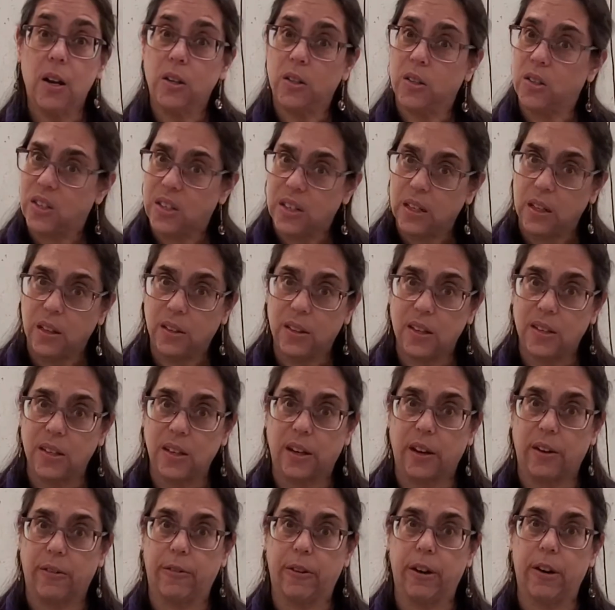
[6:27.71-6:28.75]
still doesn't
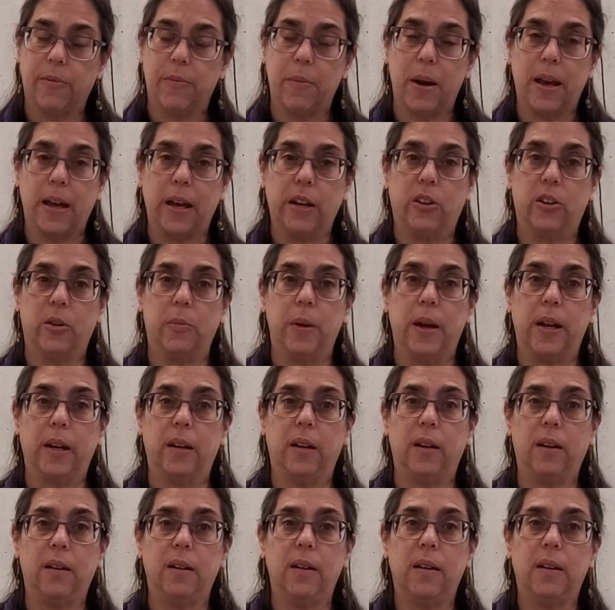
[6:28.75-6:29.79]
get rid of my intermittent,